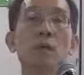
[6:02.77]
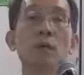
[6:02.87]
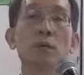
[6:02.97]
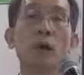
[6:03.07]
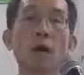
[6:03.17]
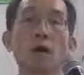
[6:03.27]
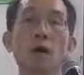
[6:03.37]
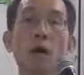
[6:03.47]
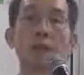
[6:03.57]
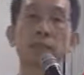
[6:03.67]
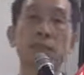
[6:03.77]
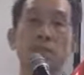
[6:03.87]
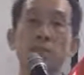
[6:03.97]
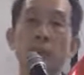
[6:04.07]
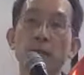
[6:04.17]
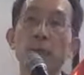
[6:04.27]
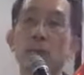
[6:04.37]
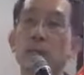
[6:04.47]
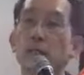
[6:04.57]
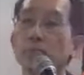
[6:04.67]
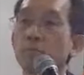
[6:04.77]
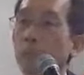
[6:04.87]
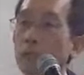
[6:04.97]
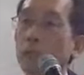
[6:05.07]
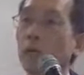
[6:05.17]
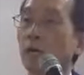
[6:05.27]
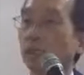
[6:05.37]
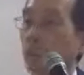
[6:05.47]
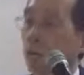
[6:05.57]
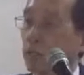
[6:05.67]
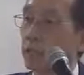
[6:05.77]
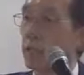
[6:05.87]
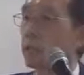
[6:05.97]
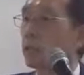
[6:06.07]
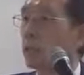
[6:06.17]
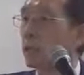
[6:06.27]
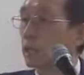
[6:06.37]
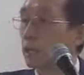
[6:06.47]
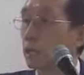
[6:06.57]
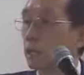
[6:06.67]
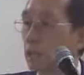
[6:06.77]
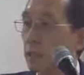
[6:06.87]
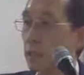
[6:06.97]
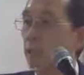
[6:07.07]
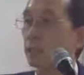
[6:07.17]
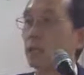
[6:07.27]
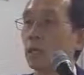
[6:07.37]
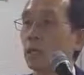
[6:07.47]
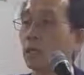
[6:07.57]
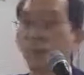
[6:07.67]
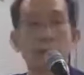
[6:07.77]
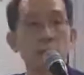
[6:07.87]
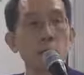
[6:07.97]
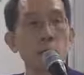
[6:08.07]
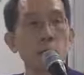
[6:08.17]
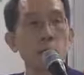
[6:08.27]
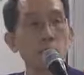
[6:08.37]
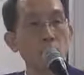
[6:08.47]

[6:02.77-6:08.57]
now I just mentioned, many of the practitioners in the States, they were